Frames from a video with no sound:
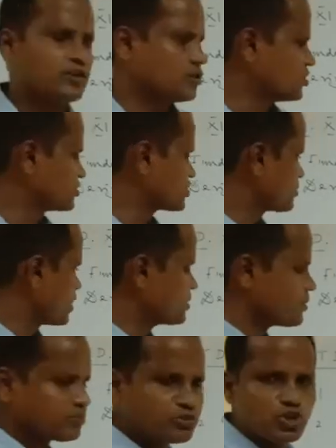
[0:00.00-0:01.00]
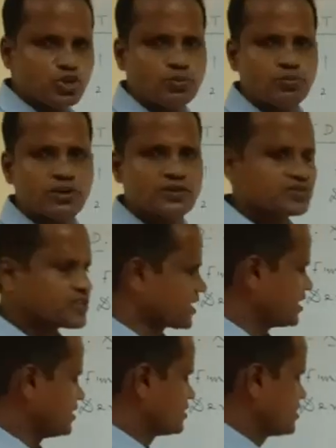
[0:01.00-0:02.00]
You know the volume of cube.
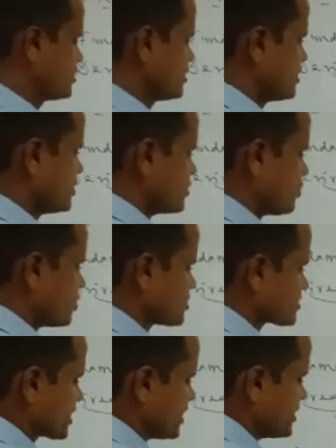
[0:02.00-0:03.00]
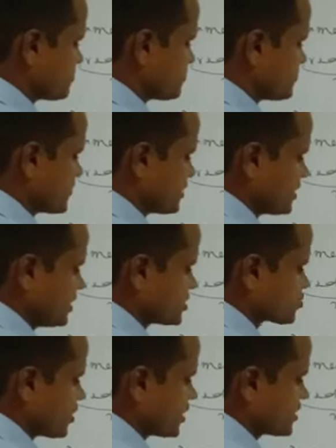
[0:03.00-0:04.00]
Side. One side
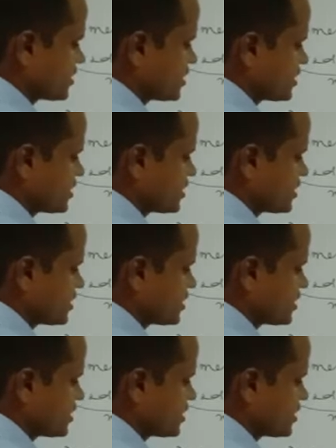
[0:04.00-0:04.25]
is what?